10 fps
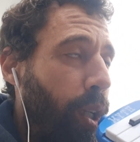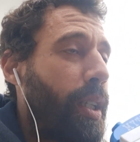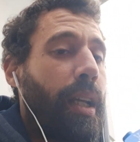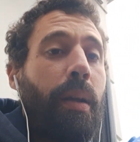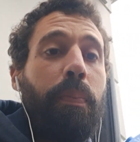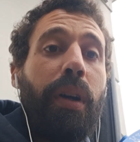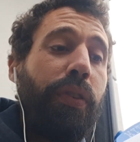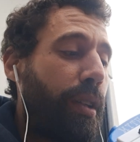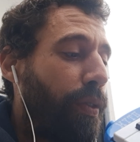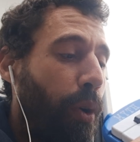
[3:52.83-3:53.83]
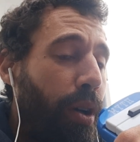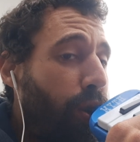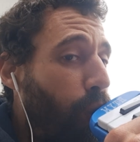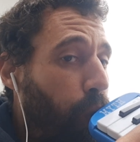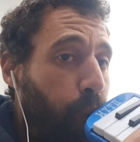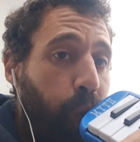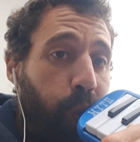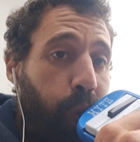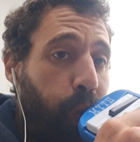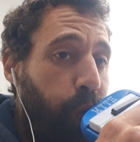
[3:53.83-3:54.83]
Then a perfect fourth,
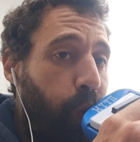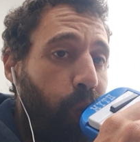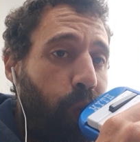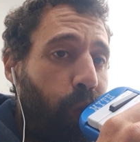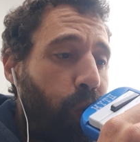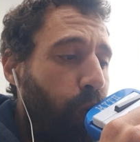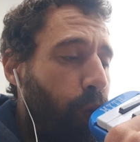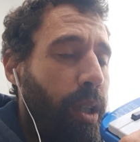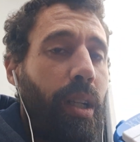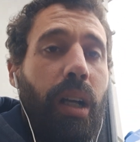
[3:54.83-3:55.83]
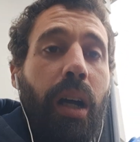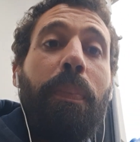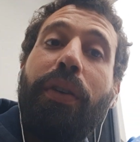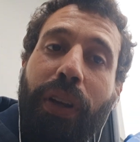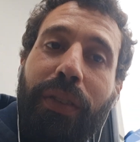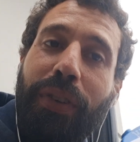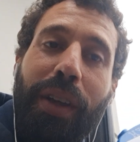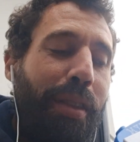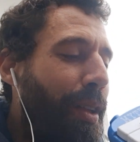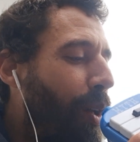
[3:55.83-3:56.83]
a perfect
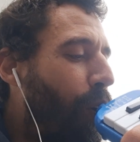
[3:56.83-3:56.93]
fifth,